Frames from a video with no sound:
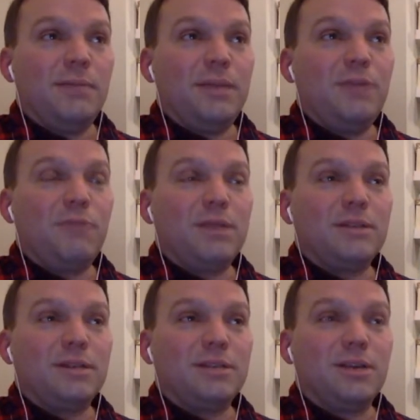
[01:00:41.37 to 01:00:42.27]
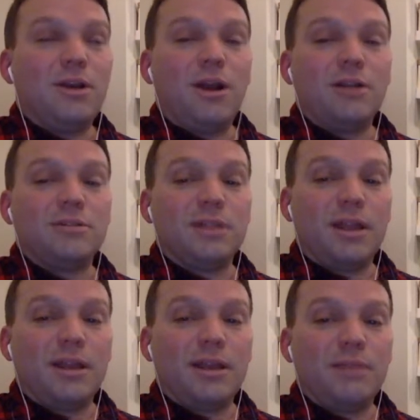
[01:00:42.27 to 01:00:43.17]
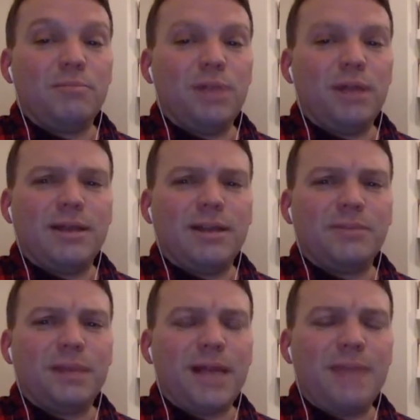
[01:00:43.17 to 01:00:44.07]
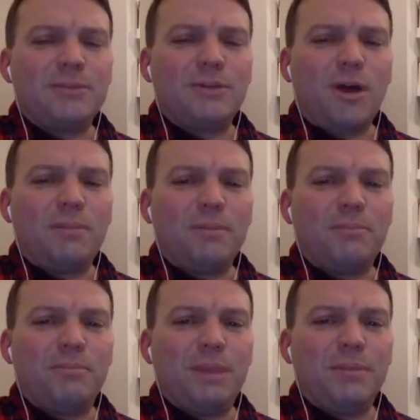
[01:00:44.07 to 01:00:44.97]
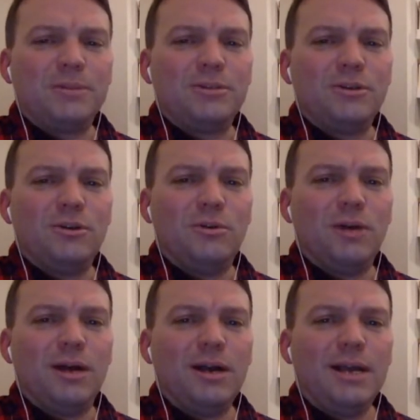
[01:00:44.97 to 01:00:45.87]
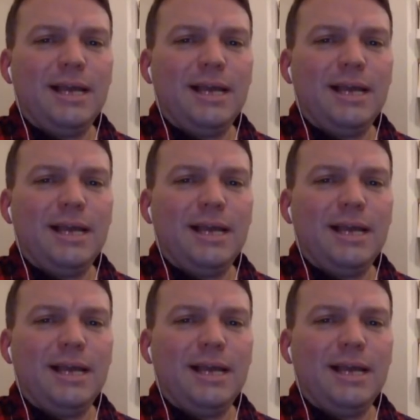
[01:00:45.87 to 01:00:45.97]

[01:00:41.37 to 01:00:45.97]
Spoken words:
e-residency card so that I can plug that into my laptop and be able to